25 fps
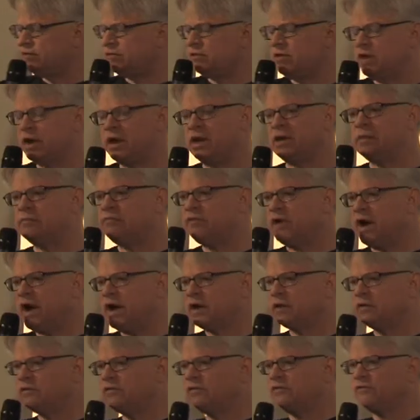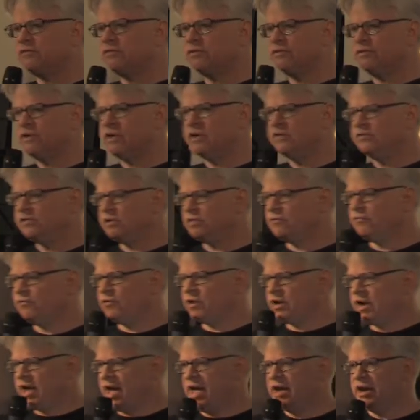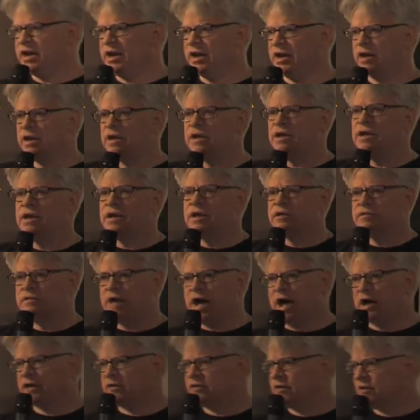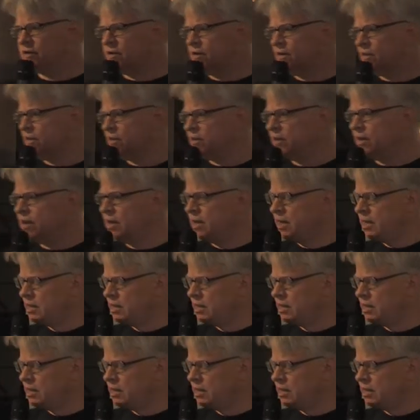that they can practice strategic forgetting, tactical